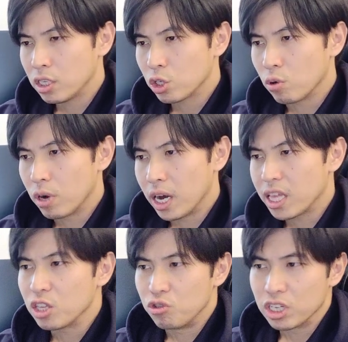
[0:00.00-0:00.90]
So I
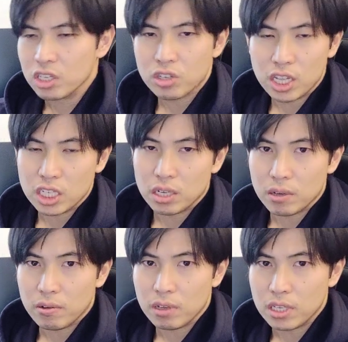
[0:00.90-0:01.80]
think drinking together
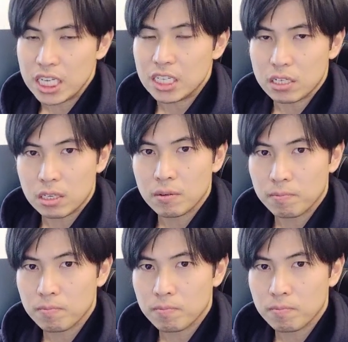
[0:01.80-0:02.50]
is easiest.